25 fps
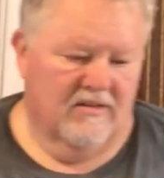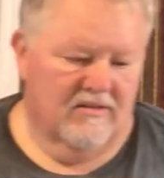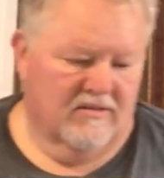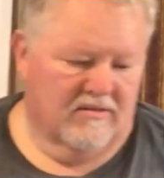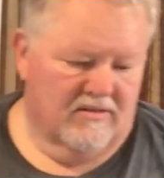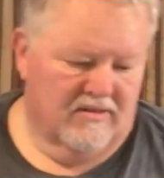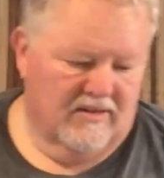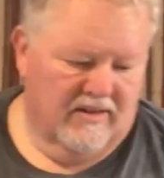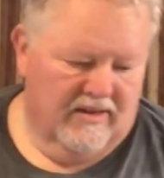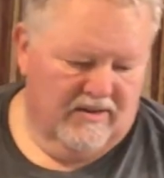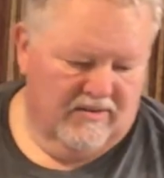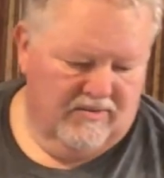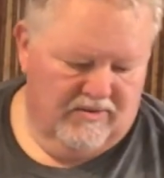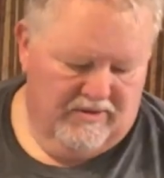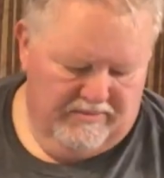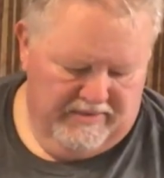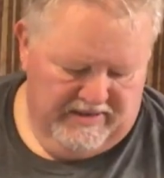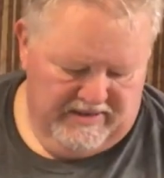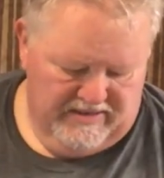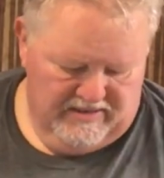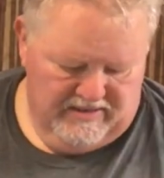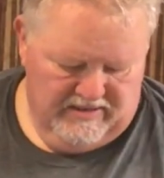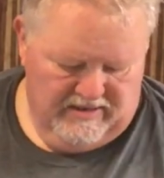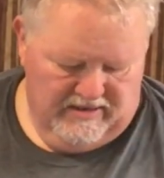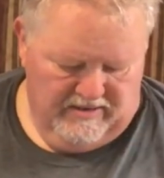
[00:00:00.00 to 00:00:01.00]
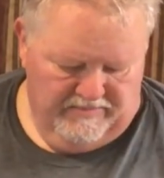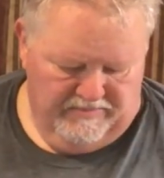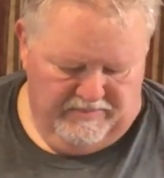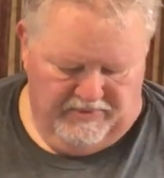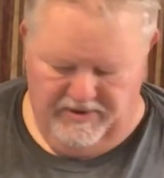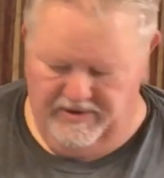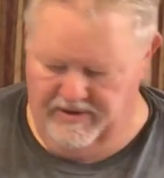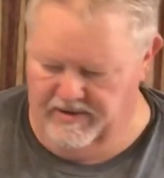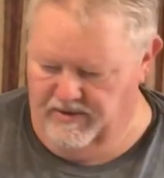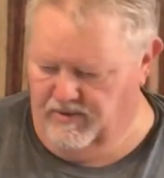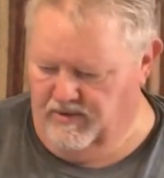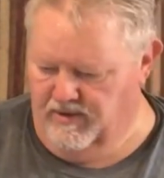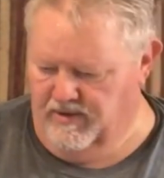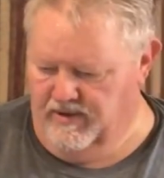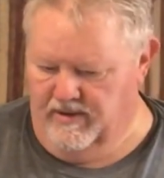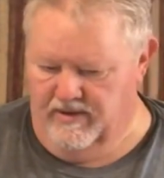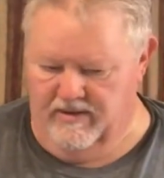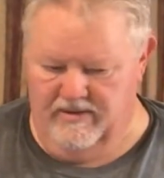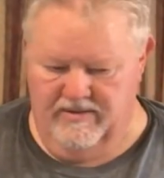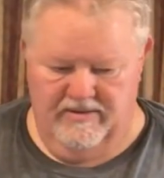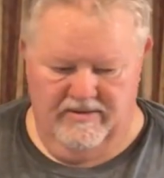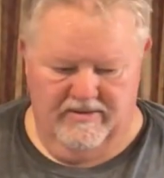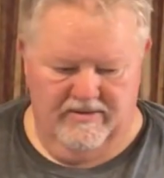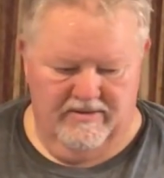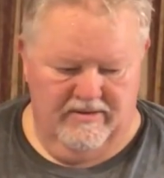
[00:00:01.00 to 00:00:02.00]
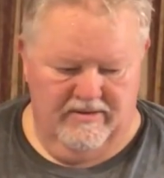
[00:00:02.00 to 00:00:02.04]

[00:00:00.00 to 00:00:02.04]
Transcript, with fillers: Looks like we mixed it up pretty well.